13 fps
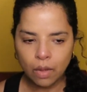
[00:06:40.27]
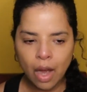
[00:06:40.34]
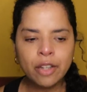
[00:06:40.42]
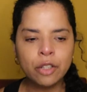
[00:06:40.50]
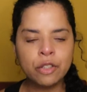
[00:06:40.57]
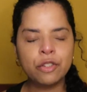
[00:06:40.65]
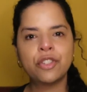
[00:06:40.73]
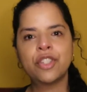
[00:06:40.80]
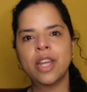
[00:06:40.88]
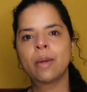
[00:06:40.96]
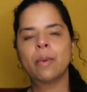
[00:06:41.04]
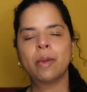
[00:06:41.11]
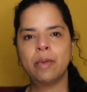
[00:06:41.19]
I
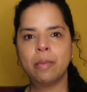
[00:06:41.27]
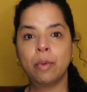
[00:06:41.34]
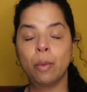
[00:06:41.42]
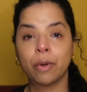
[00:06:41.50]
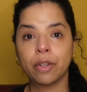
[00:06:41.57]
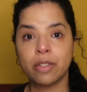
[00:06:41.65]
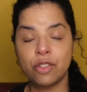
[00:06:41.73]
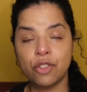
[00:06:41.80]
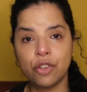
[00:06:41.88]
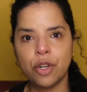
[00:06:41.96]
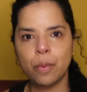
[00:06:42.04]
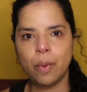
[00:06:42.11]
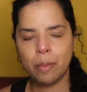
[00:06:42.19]
understand why people were
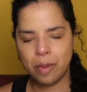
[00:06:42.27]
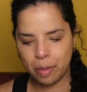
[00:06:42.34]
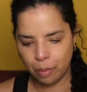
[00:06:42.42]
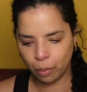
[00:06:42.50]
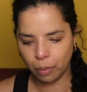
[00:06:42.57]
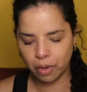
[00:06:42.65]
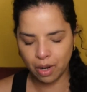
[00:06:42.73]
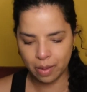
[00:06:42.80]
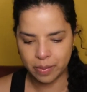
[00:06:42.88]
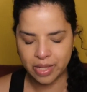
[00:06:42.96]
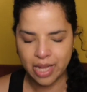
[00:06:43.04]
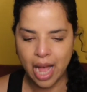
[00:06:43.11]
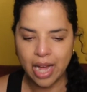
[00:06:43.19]
concerned and why people were
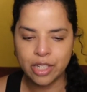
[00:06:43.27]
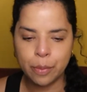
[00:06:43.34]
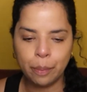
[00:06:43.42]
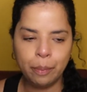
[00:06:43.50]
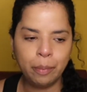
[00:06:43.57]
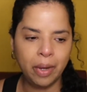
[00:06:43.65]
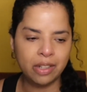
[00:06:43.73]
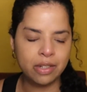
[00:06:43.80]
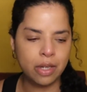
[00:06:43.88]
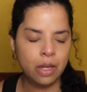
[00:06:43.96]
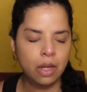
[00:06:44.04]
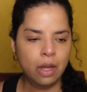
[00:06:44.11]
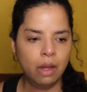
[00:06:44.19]
upset, but
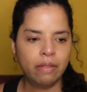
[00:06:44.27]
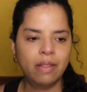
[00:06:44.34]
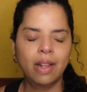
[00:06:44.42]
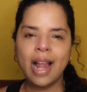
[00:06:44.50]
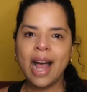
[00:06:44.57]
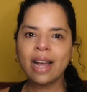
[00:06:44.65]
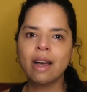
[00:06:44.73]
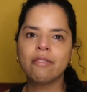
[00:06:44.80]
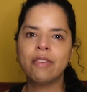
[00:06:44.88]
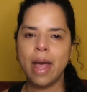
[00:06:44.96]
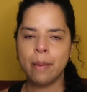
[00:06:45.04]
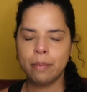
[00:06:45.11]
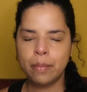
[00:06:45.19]
the lack of
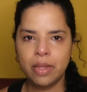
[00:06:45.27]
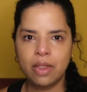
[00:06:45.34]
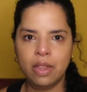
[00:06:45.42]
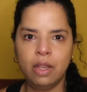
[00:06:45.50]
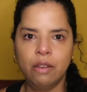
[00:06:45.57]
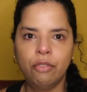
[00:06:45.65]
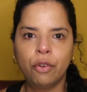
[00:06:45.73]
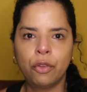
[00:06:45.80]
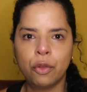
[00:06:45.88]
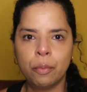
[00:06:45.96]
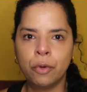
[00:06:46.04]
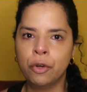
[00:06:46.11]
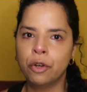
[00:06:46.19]
empathy for
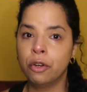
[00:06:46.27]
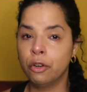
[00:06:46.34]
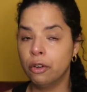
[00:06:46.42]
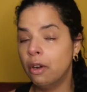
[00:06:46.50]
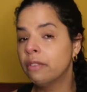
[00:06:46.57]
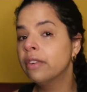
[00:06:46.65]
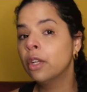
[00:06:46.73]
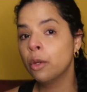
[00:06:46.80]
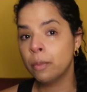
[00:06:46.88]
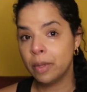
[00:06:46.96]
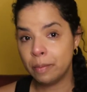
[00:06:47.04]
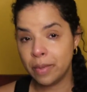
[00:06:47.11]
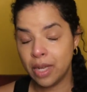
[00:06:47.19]
the murder of a
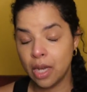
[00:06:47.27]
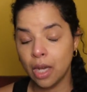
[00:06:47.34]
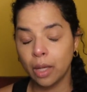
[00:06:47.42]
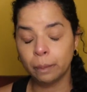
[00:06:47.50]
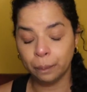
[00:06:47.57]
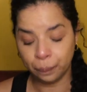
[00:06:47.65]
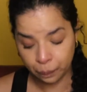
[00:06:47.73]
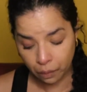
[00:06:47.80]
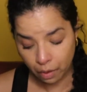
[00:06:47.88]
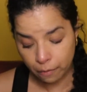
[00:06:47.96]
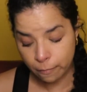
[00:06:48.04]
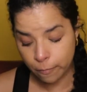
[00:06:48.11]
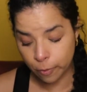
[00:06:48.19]
human being
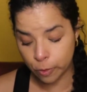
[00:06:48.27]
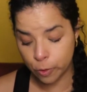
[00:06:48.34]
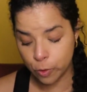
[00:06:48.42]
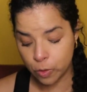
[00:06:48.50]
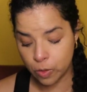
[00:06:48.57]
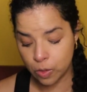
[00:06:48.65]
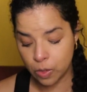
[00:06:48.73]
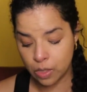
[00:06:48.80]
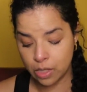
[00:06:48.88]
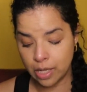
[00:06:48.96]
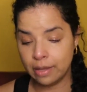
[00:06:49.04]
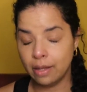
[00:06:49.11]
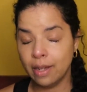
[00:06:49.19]
versus
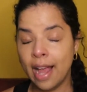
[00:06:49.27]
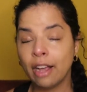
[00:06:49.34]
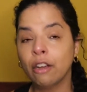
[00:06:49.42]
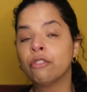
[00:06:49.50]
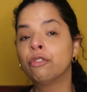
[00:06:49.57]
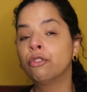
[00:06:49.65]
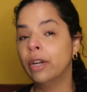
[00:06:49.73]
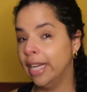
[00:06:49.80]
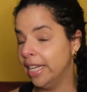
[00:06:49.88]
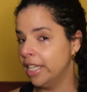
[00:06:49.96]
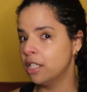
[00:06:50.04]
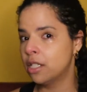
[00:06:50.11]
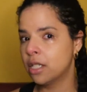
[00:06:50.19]
and the lack of
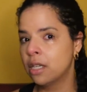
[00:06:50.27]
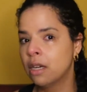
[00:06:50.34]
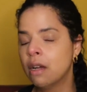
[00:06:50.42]
rage